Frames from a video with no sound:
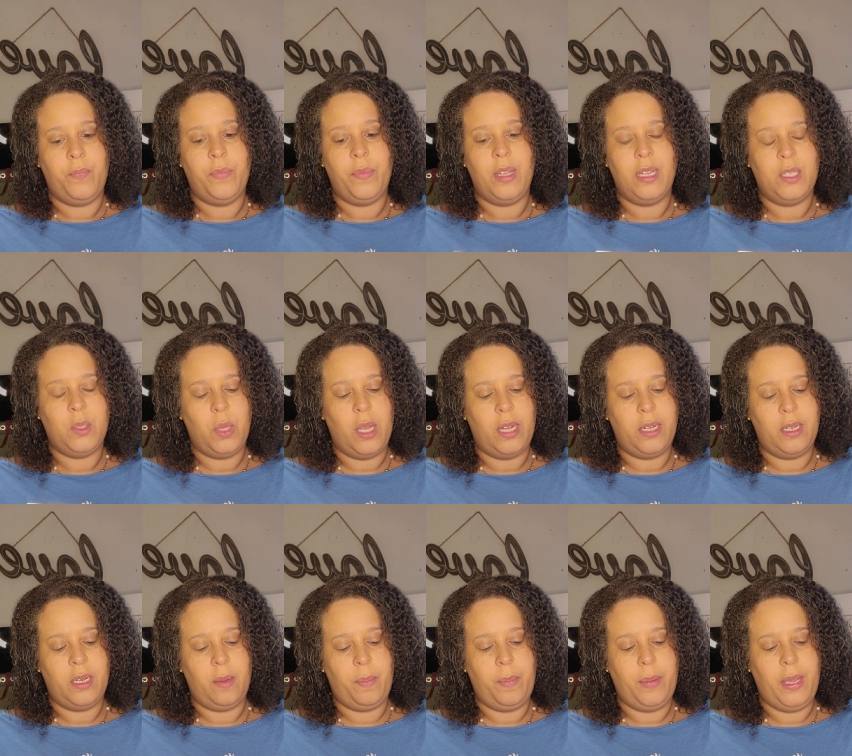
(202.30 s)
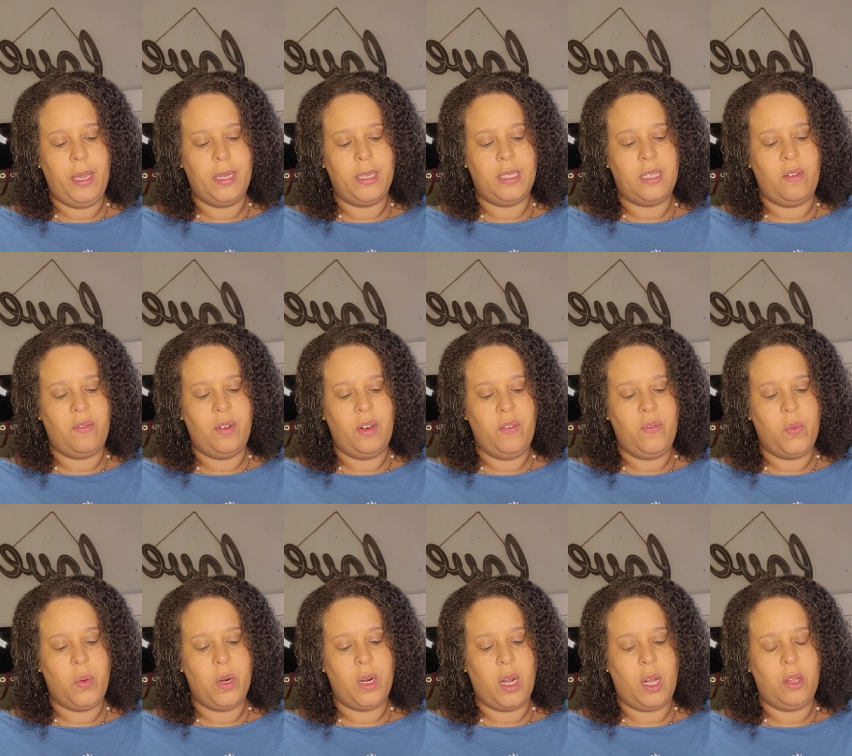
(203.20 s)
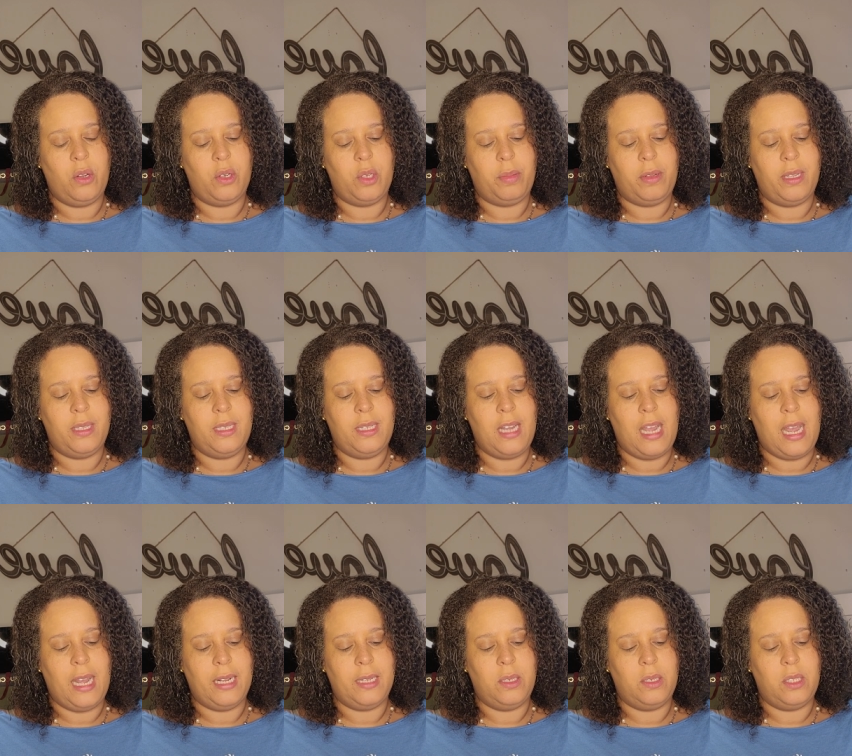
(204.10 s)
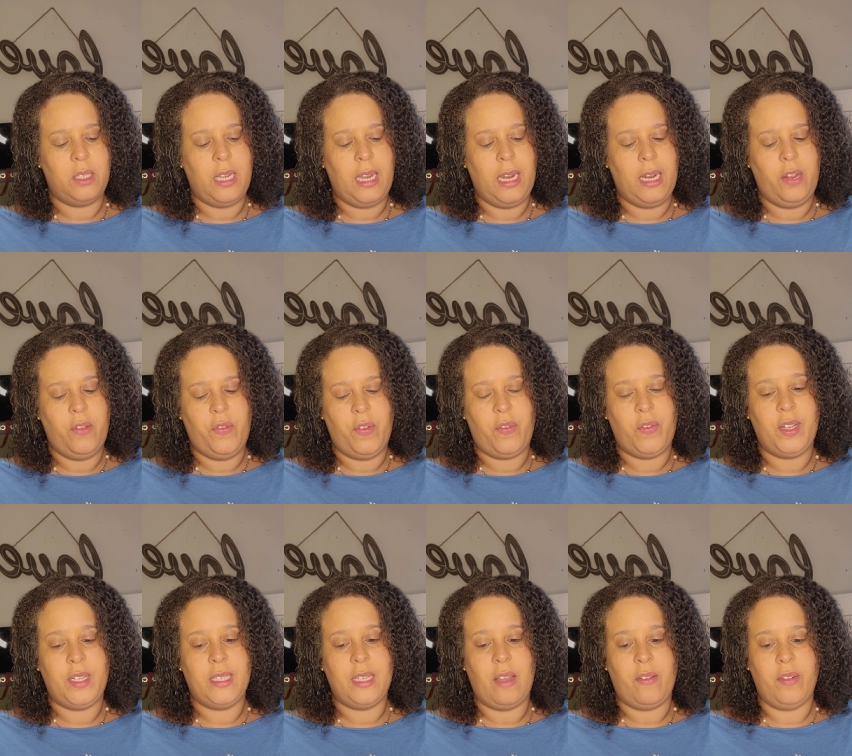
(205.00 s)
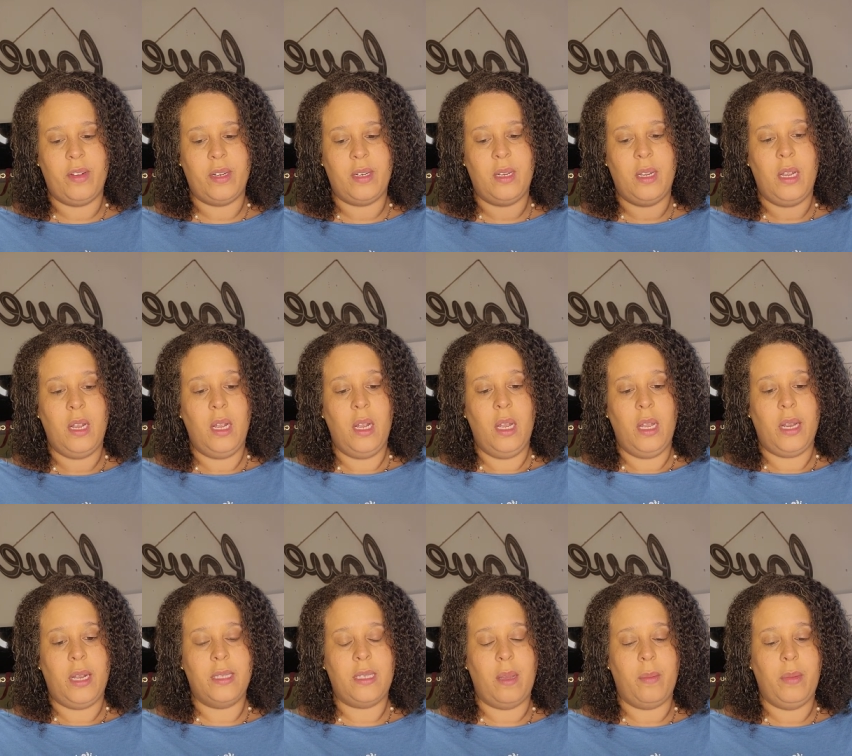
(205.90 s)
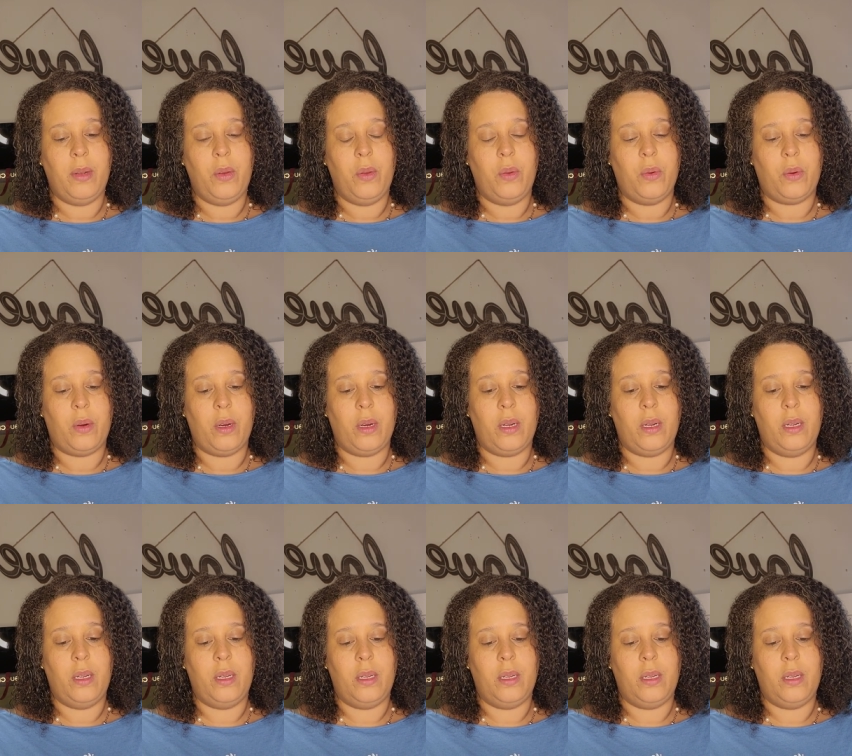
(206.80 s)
This ended up being $74 plus tax. It's $80.57 because I'm in New York.